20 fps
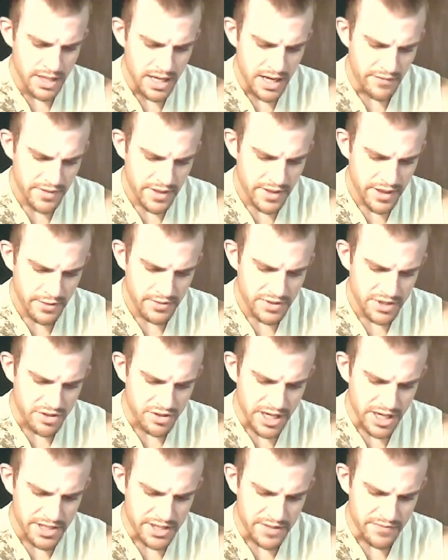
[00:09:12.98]
Everything was
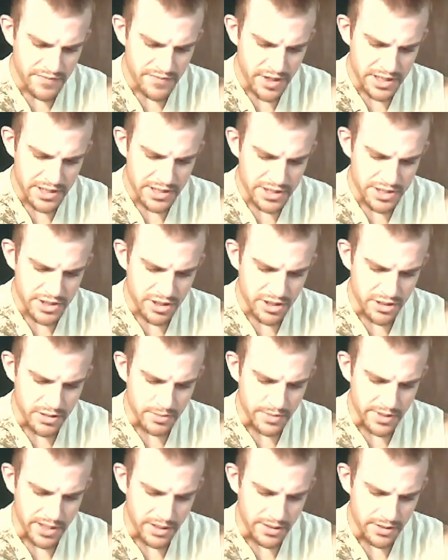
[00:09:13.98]
strange and very
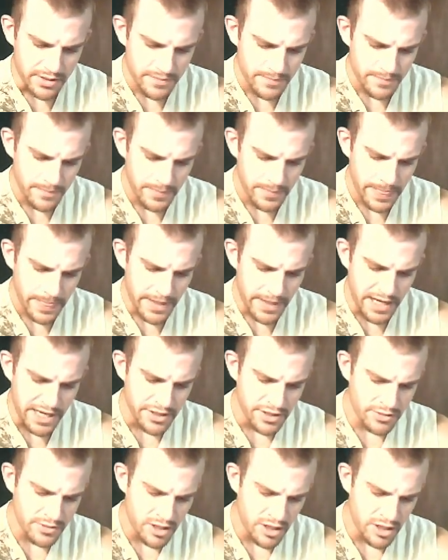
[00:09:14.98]
disturbing. I
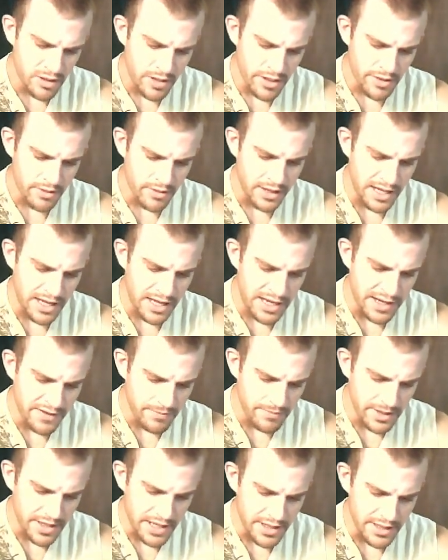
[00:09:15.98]
knew no other life,
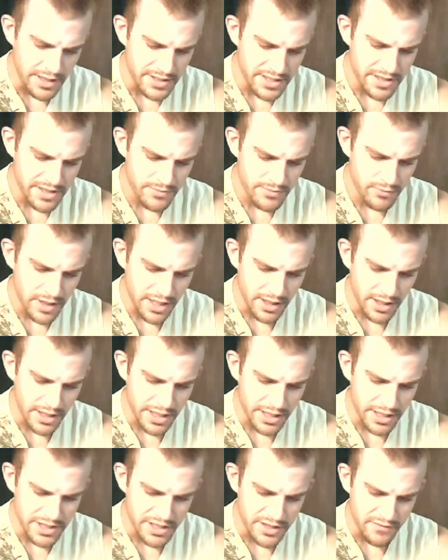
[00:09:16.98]
but had a dim
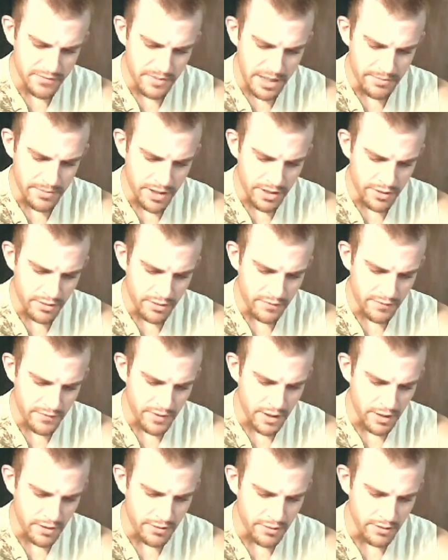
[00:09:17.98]
recollection of my mother and
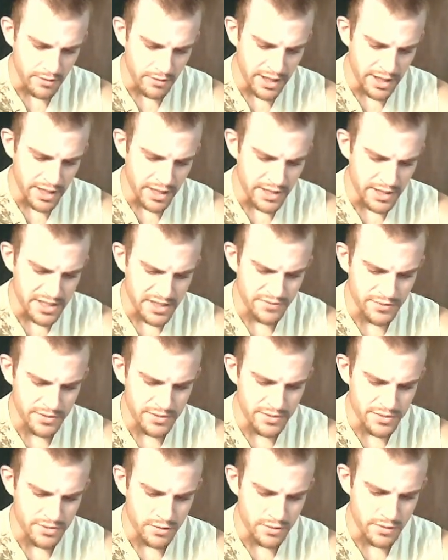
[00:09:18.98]
father leading a
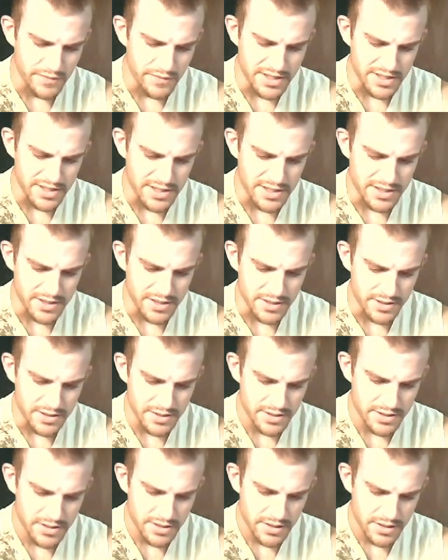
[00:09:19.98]
different sort of existence.
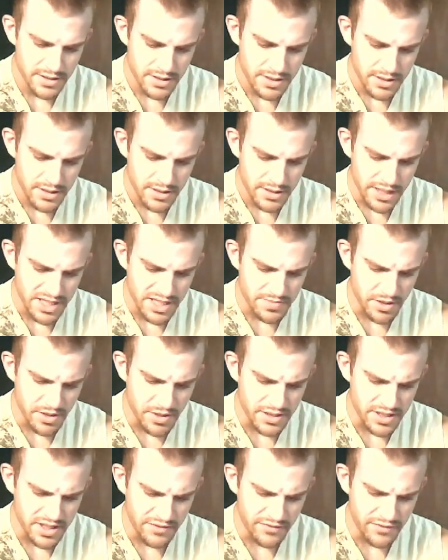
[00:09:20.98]
They
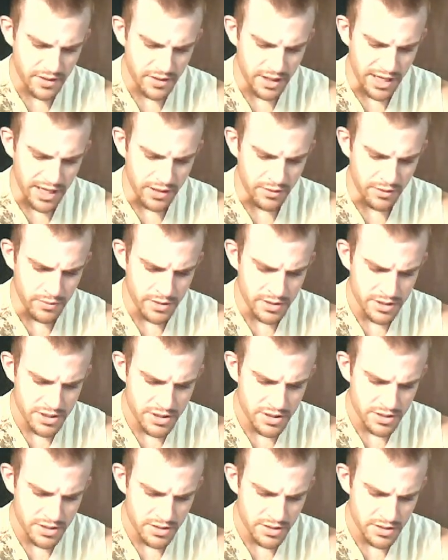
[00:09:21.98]
spoke a different
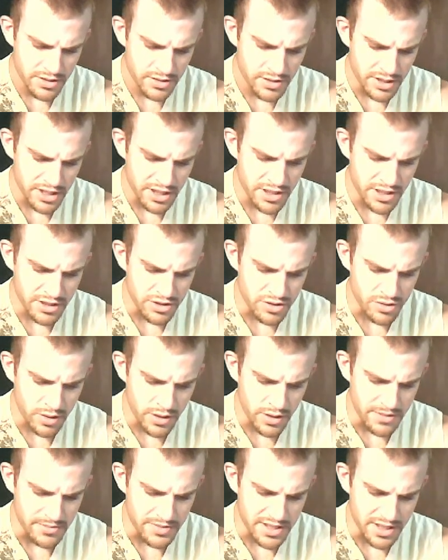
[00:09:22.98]
language, didn't
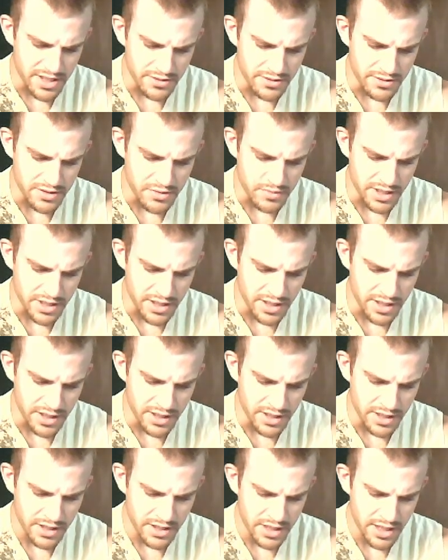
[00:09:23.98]
enjoy themselves as we
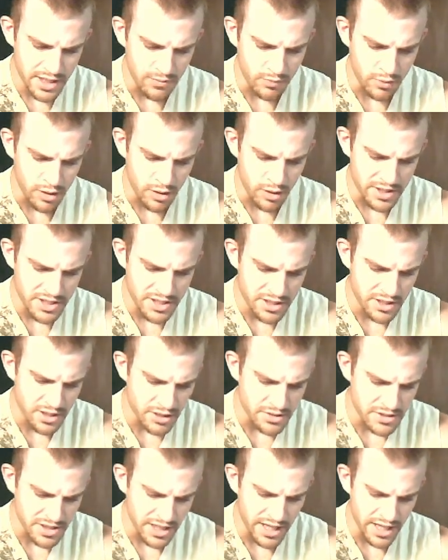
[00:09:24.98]
did, and were always
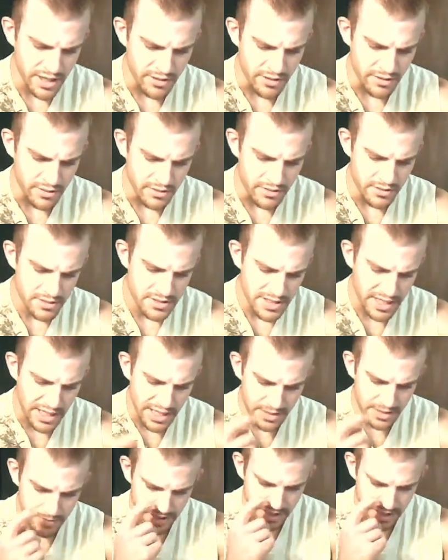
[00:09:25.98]
close together, side